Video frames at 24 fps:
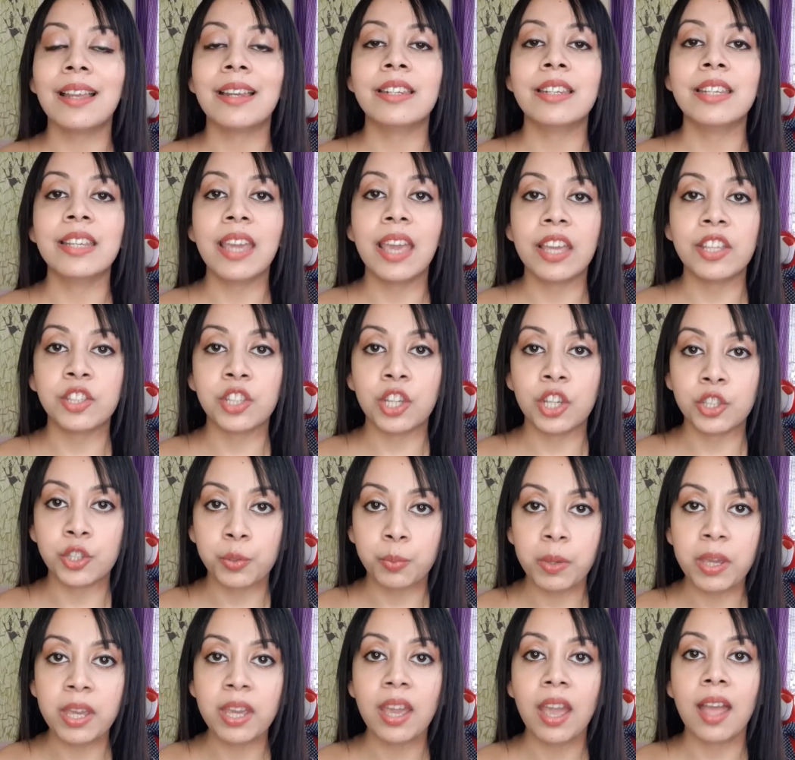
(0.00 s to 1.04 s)

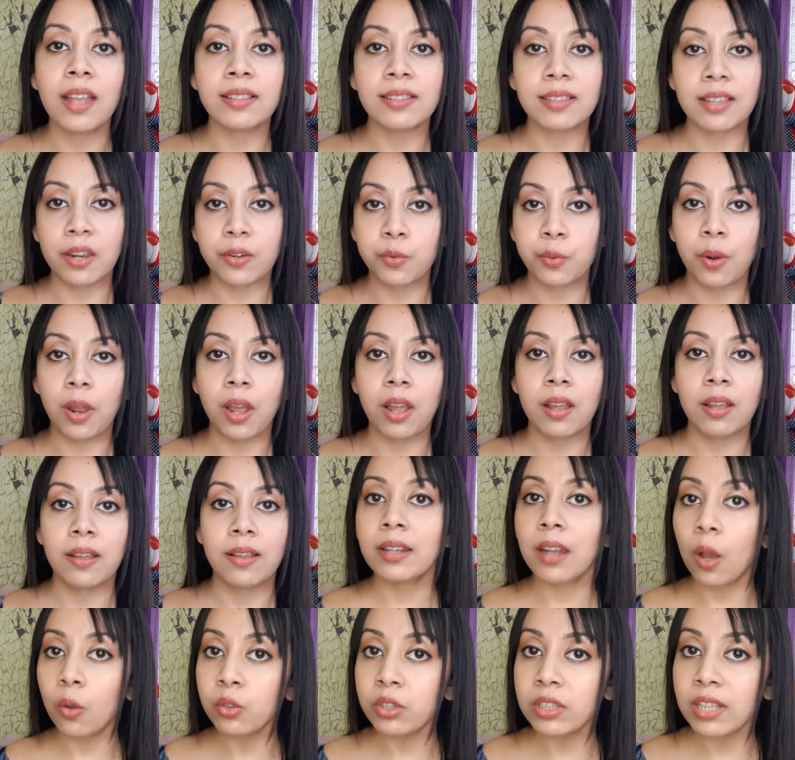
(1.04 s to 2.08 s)
DHHB, etc.
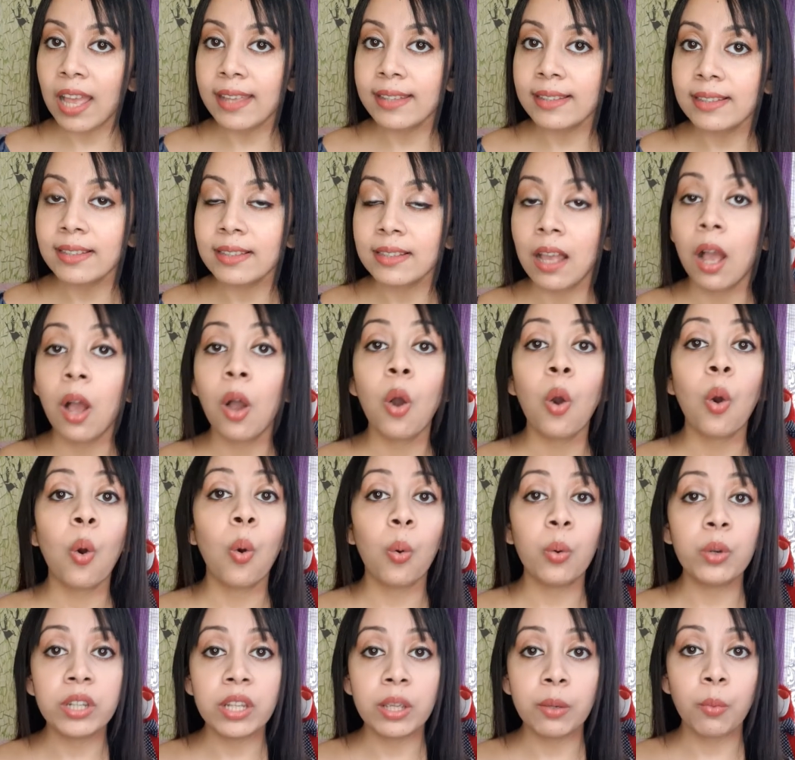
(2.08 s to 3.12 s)
Downsides,
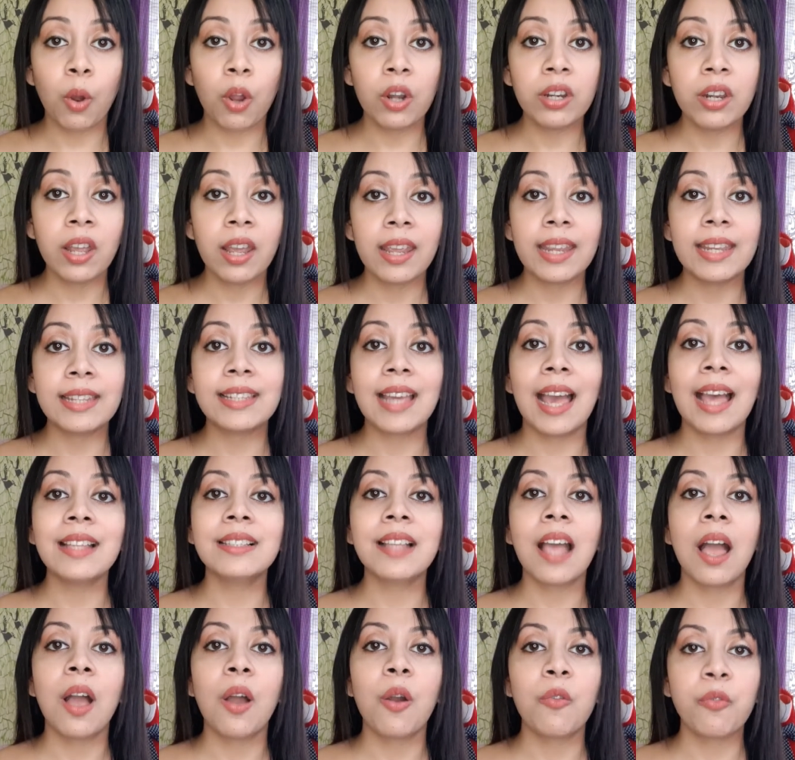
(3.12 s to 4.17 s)
only one, it has
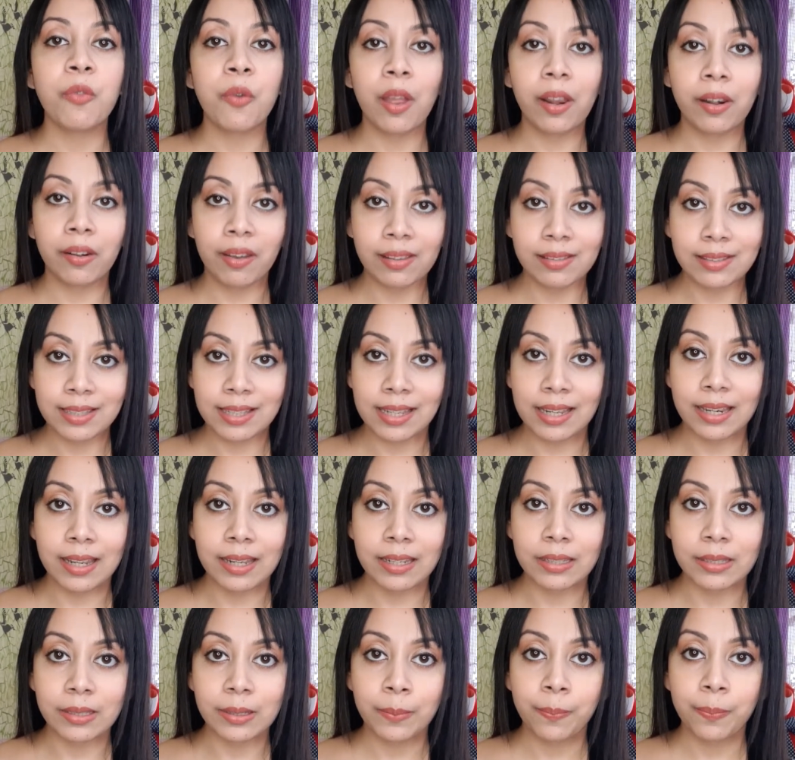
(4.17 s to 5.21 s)
fragrance in
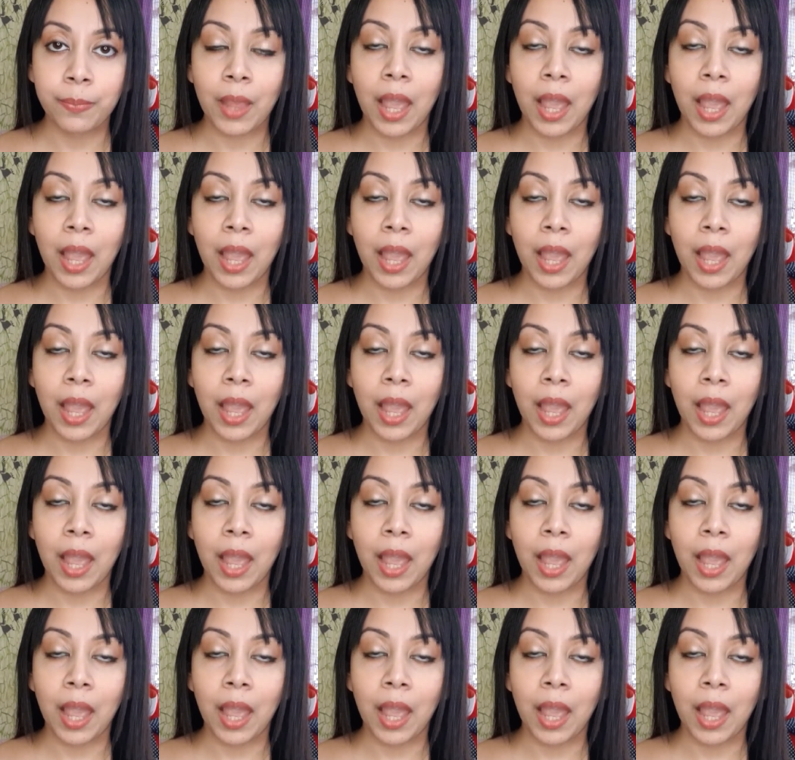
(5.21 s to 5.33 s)
it.